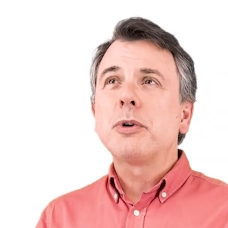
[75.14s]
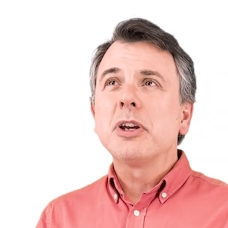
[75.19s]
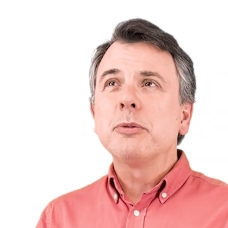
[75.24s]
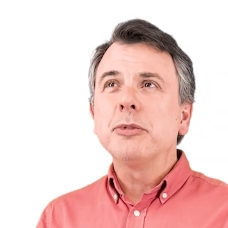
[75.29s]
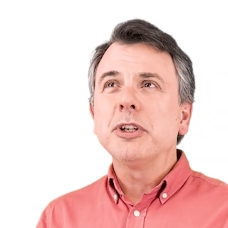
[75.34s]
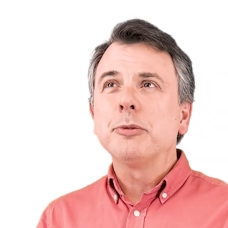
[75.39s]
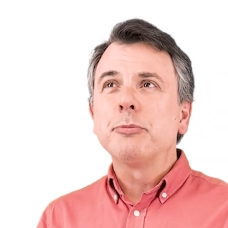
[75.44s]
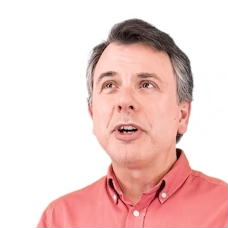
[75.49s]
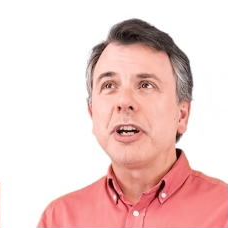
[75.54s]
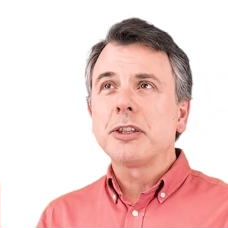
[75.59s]
I
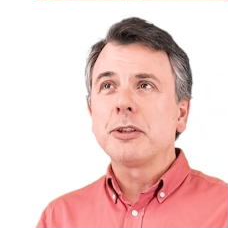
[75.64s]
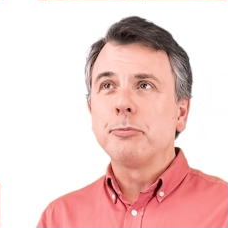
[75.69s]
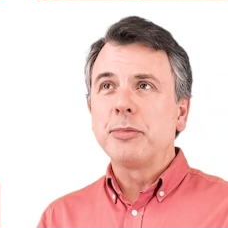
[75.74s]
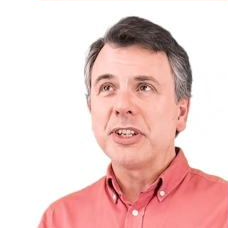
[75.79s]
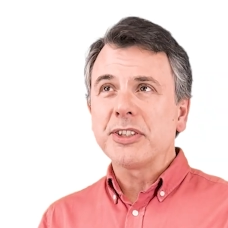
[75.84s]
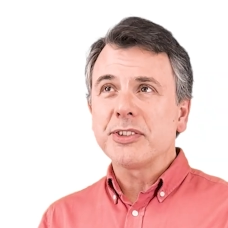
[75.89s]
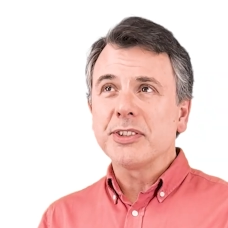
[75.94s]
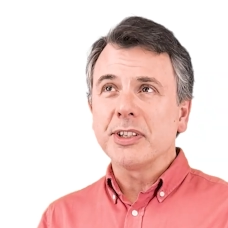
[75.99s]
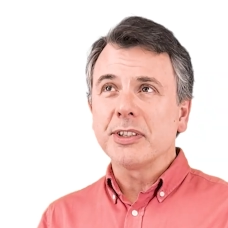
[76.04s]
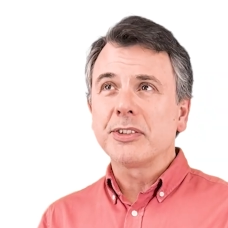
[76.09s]
mean by the
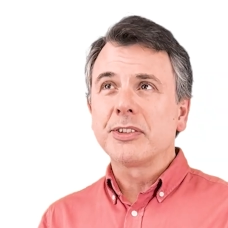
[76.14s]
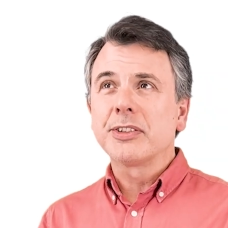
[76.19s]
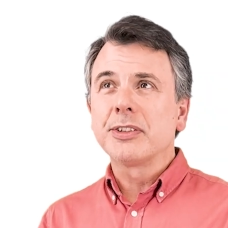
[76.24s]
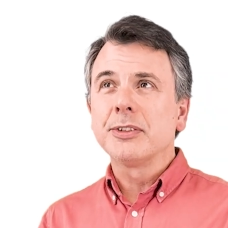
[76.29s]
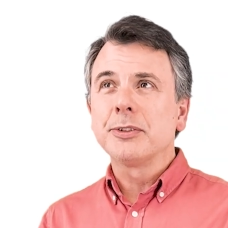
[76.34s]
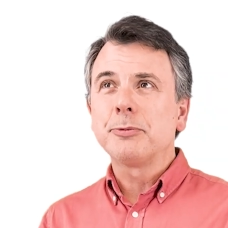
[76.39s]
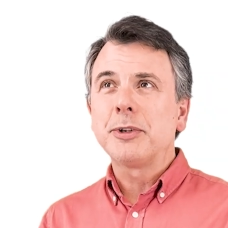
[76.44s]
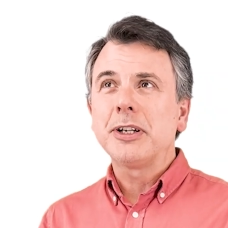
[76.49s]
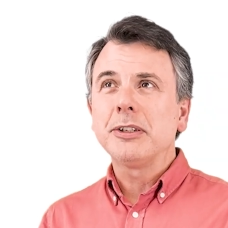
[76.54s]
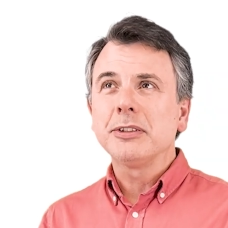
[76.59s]
business?
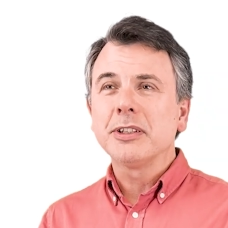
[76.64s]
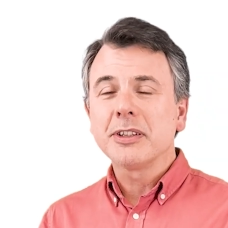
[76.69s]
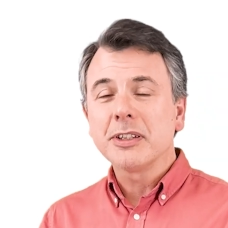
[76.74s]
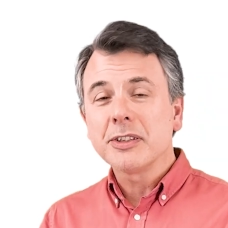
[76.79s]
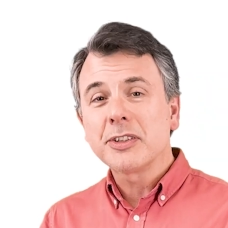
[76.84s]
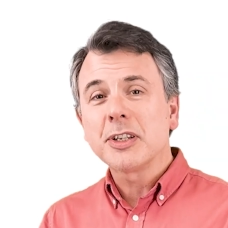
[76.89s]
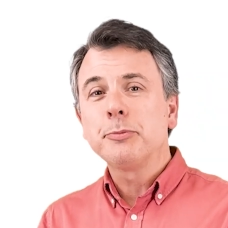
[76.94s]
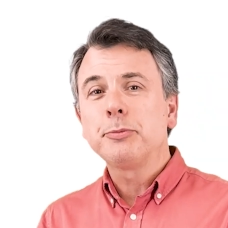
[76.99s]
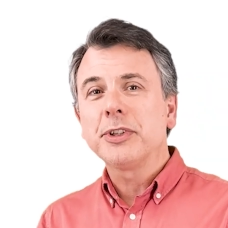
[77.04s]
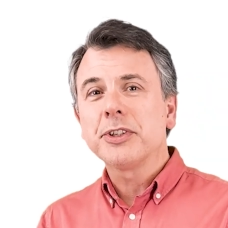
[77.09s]
Well, in
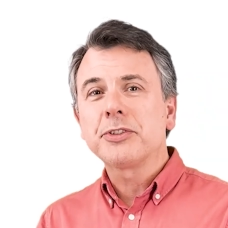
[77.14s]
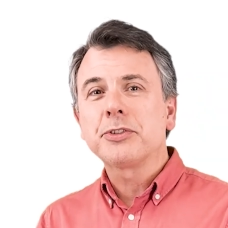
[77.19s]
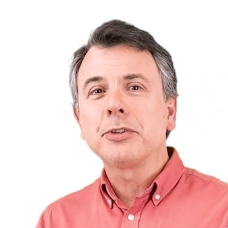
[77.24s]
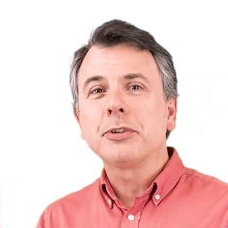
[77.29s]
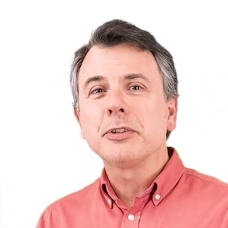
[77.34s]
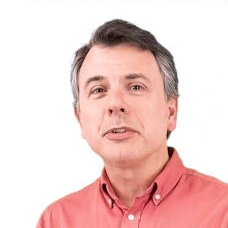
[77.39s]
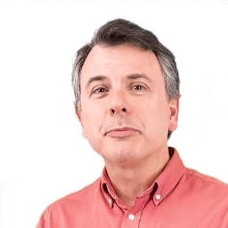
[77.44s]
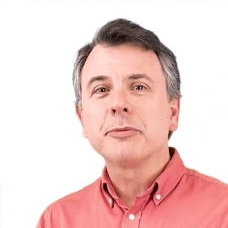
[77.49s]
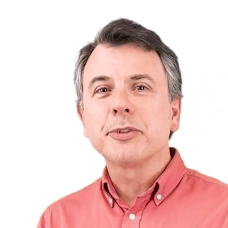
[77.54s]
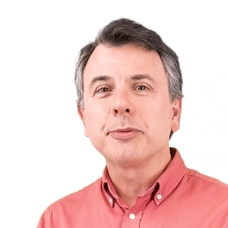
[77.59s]
the simplest
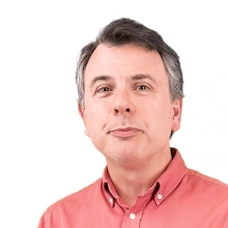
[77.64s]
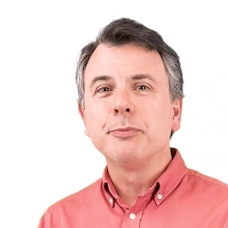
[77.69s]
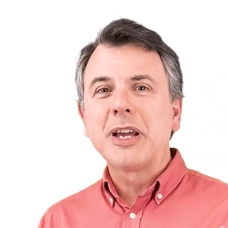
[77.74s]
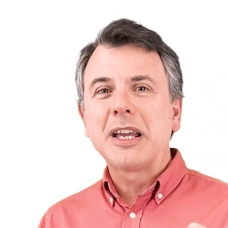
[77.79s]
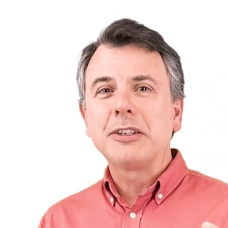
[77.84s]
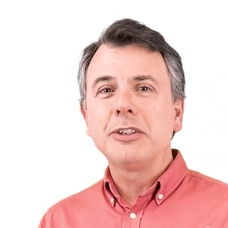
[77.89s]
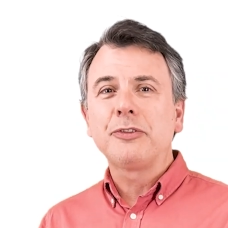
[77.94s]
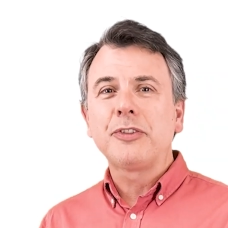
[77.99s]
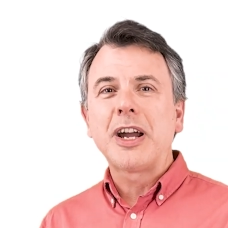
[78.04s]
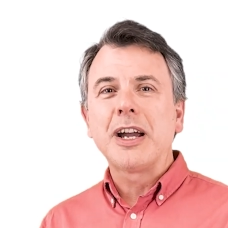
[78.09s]
terms,
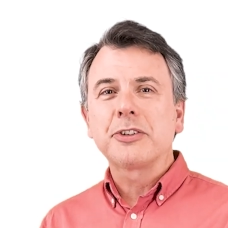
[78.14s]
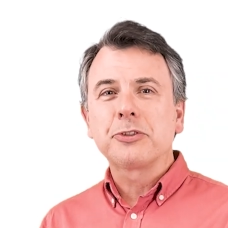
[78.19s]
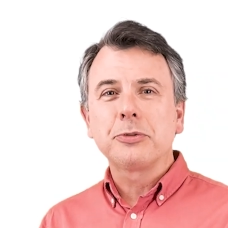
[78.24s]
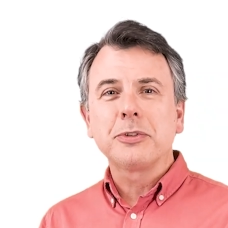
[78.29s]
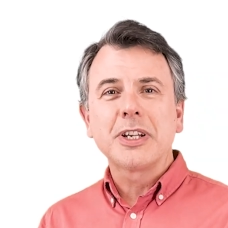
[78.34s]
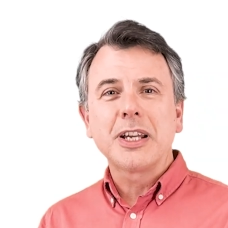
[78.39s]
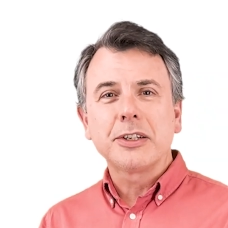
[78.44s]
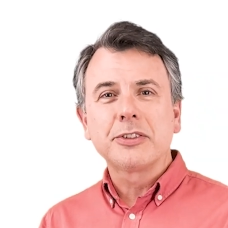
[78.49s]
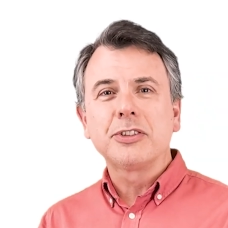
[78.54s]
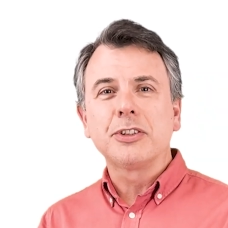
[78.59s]

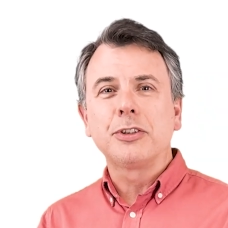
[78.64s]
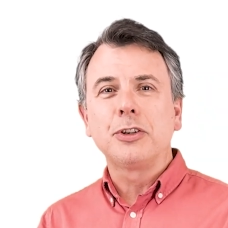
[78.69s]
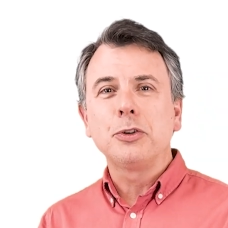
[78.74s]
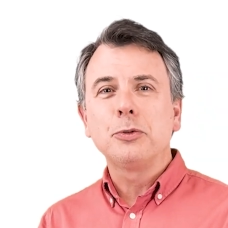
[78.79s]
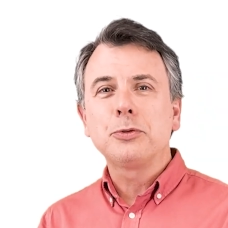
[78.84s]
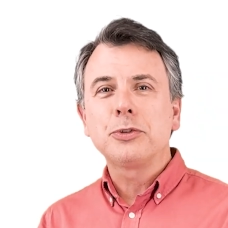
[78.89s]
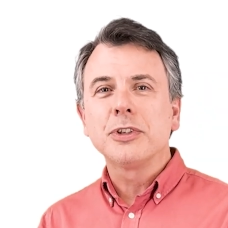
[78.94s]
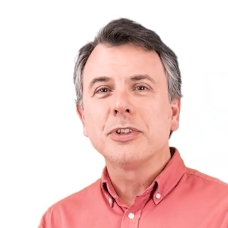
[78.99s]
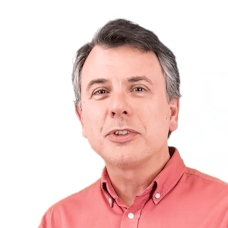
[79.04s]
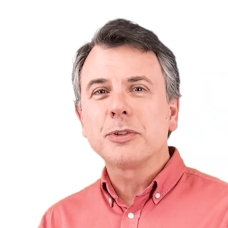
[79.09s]
manufacturing
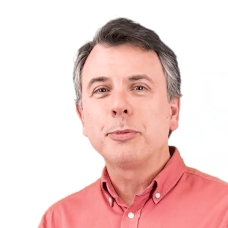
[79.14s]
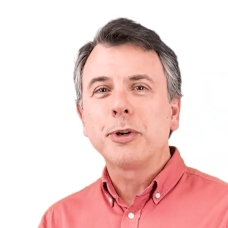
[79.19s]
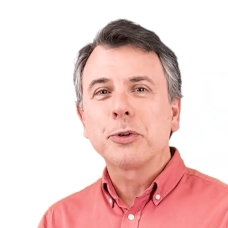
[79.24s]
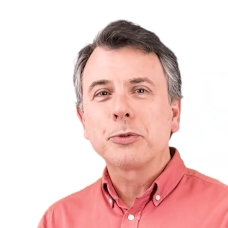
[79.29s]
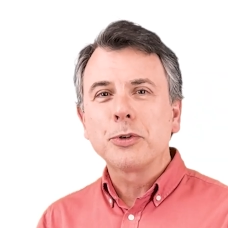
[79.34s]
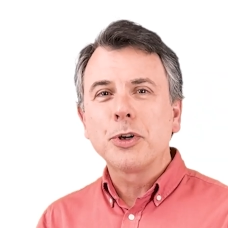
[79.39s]
execution is about